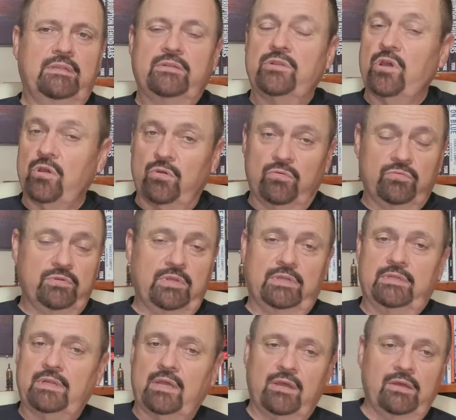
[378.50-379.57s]
No,
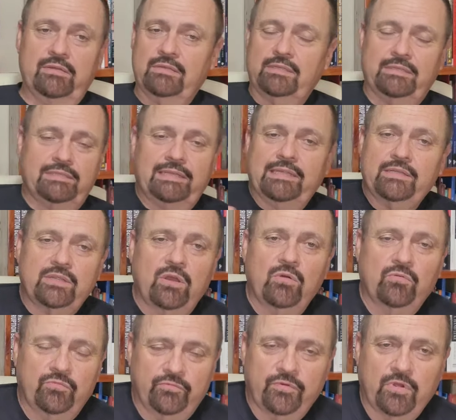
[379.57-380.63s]
uh, uh, they
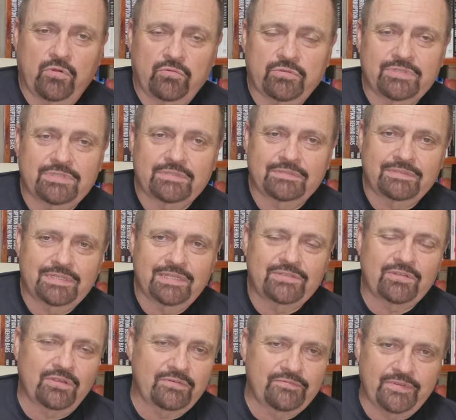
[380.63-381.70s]
don't, folks.
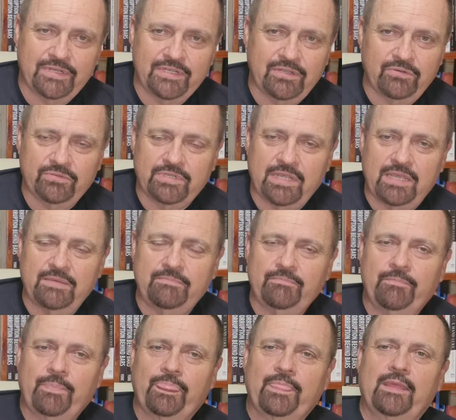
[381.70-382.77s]
It's on videotape.
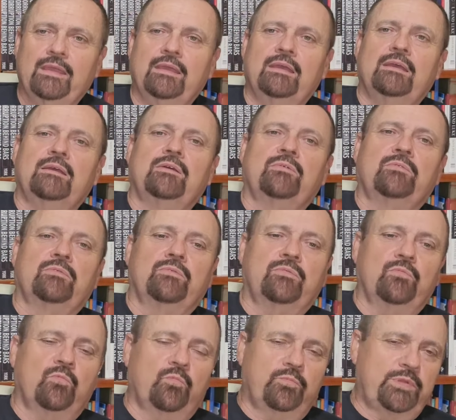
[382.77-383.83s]

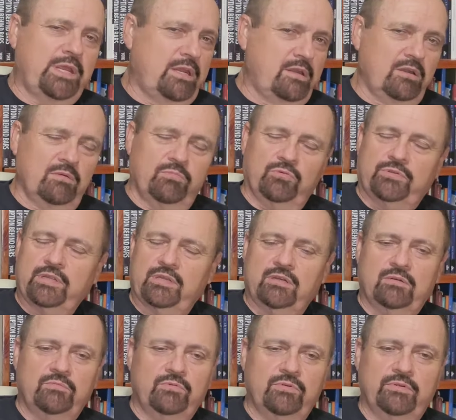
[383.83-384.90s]
Terrible,
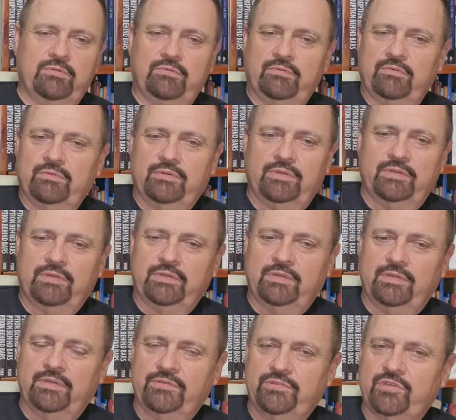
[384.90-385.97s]
terrible
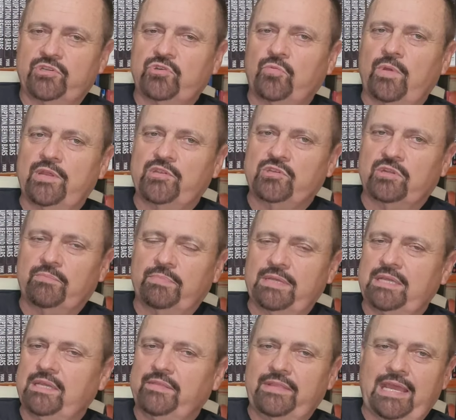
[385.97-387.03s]
uh, situation to
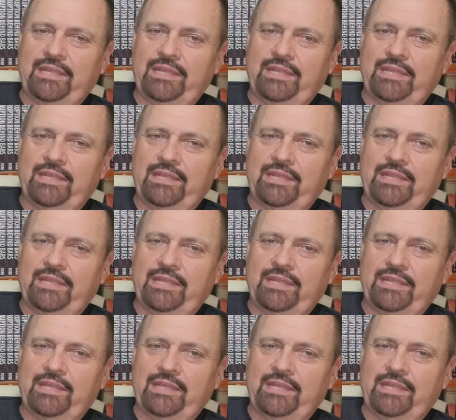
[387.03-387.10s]
be in.